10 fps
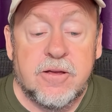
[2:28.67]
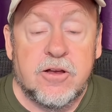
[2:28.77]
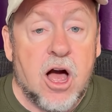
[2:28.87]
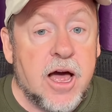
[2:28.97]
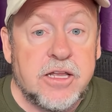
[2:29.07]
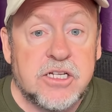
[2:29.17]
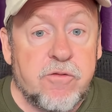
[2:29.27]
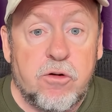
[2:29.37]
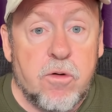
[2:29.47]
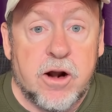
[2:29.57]
God is
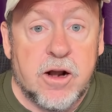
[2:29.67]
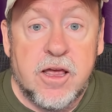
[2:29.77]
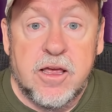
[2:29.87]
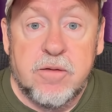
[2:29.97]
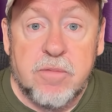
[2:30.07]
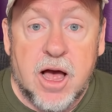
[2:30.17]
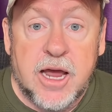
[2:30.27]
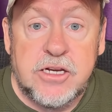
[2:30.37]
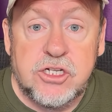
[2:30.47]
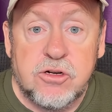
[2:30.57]
everywhere,
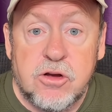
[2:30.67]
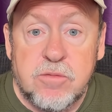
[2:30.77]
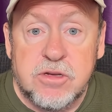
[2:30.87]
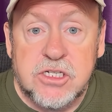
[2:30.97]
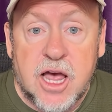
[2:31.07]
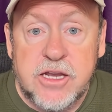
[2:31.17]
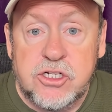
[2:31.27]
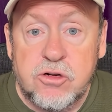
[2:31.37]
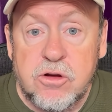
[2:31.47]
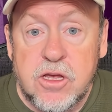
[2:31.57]
behind you, beside
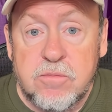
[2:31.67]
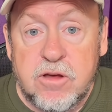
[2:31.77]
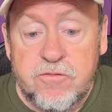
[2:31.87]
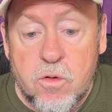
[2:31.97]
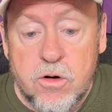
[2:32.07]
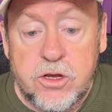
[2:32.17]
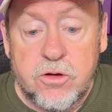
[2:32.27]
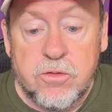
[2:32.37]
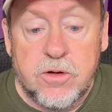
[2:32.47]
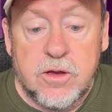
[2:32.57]
you, before
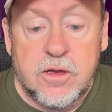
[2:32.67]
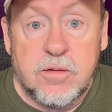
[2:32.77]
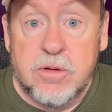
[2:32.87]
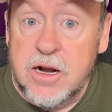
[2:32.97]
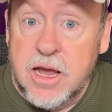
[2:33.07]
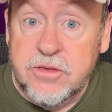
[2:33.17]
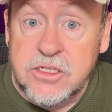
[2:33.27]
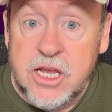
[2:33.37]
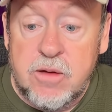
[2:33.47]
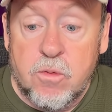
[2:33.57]
you, but not in the
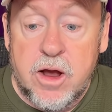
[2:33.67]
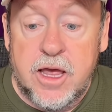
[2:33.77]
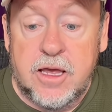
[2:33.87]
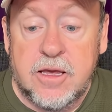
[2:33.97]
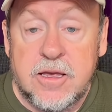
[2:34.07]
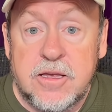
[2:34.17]
same way.